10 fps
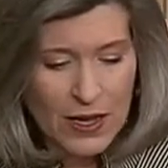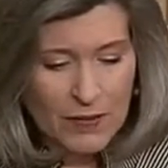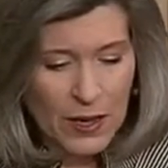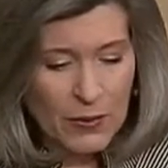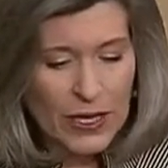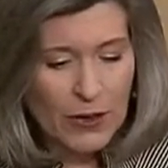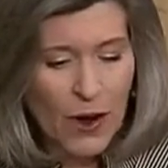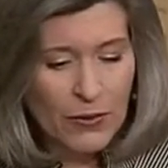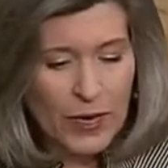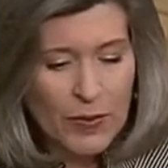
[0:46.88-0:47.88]
But we are
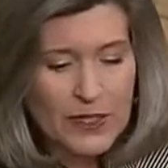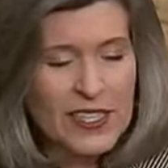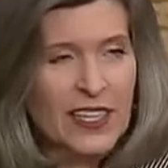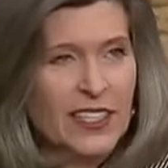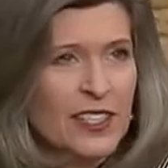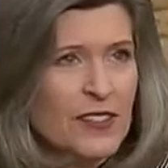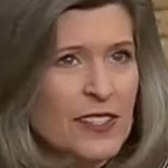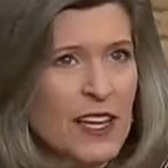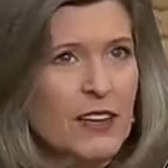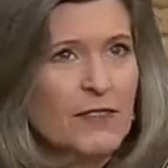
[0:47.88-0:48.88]
all
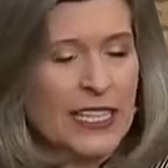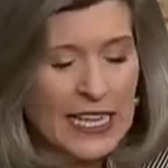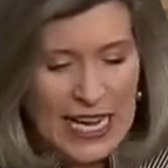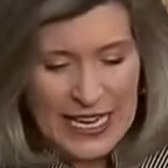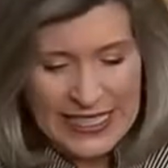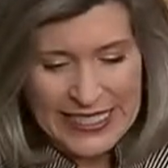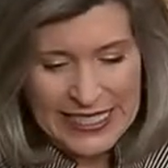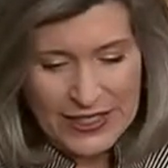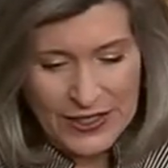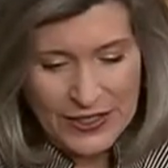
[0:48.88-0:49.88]
representatives of the
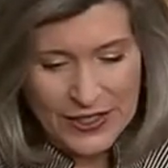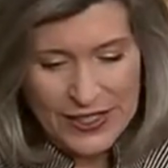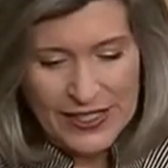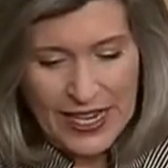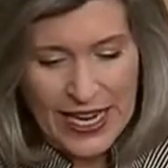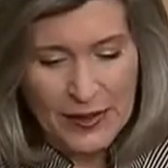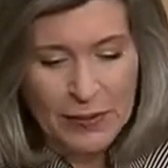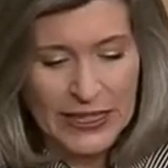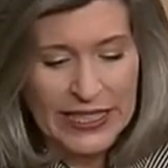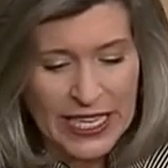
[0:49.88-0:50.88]
ideals and
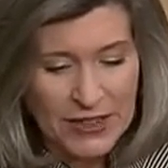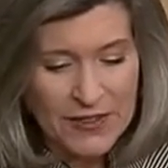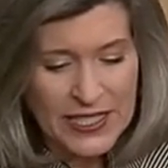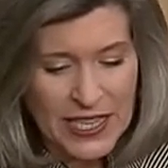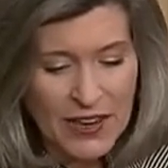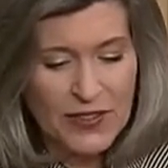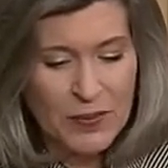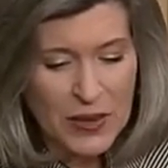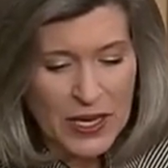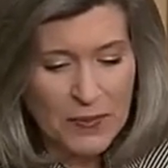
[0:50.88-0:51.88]
beliefs of the
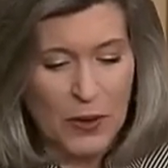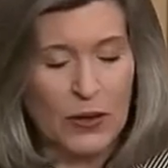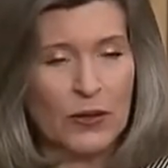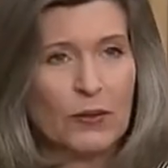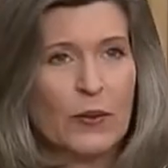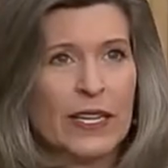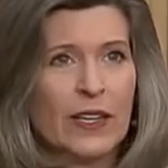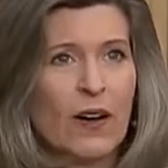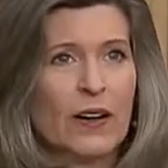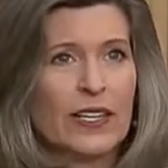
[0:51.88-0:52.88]
people we
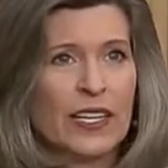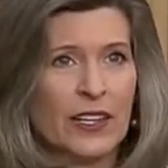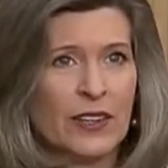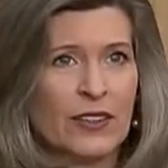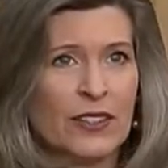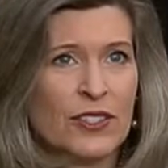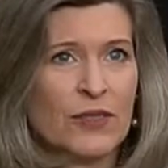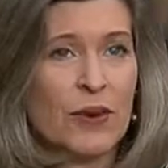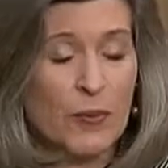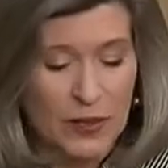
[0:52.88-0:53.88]
are here to
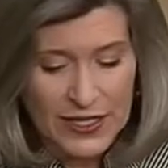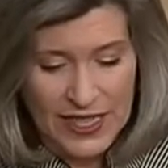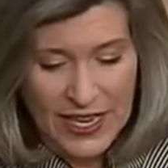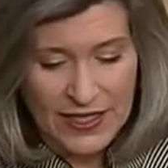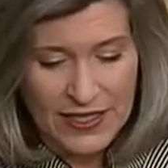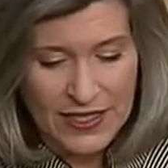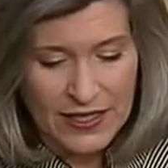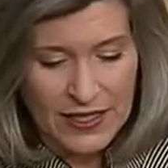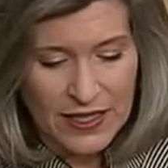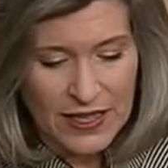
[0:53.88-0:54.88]
represent.
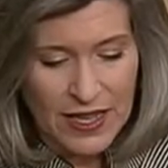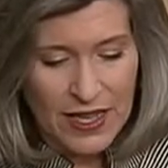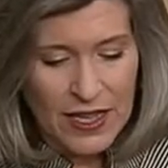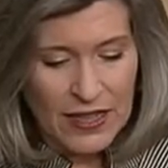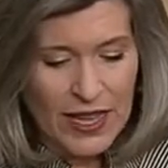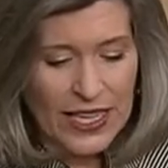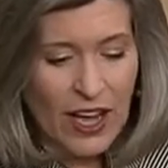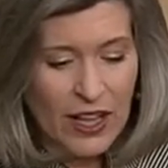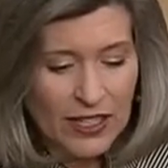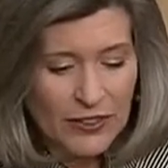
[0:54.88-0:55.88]
Like
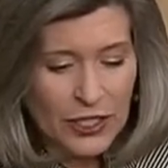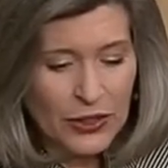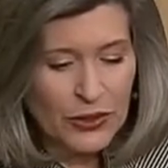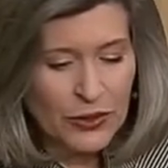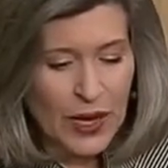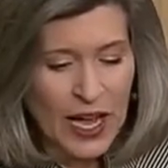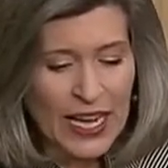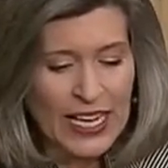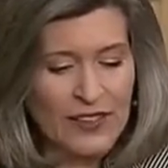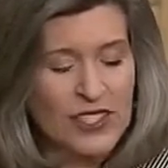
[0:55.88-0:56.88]
all of you,
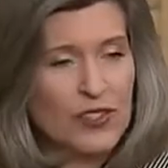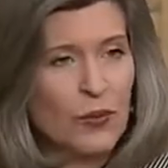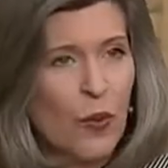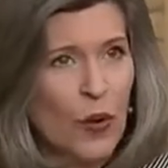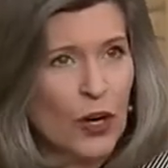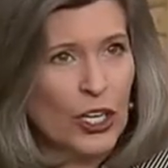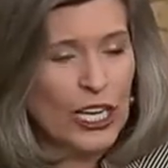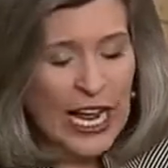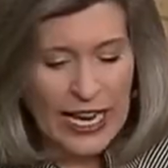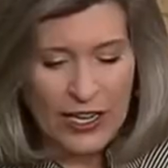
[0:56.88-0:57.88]
I have sworn
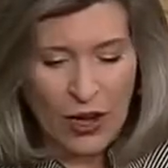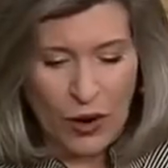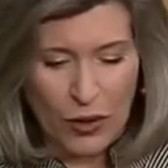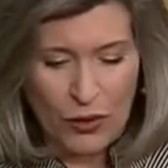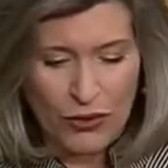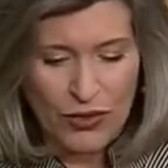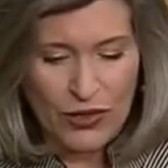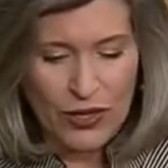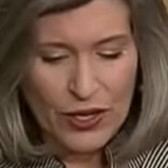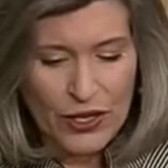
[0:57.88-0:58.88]
an oath
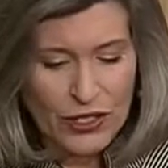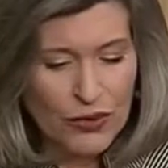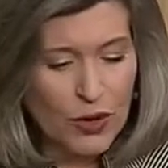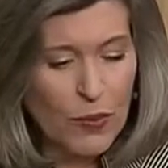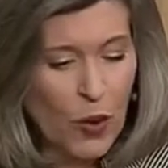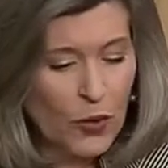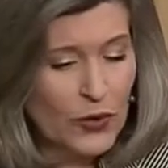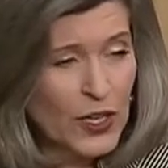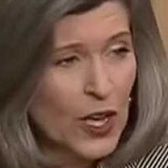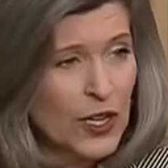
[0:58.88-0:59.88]
to uphold
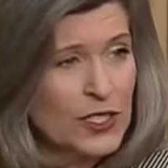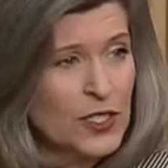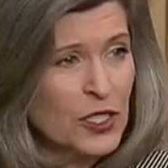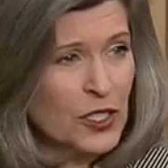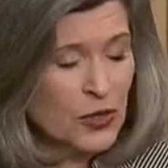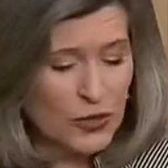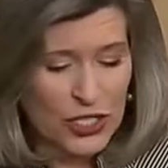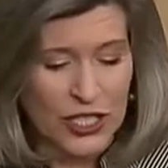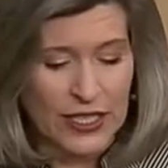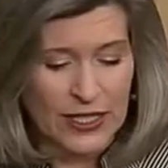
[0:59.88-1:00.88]
the
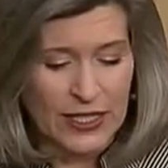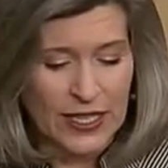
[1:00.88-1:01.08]
Constitution,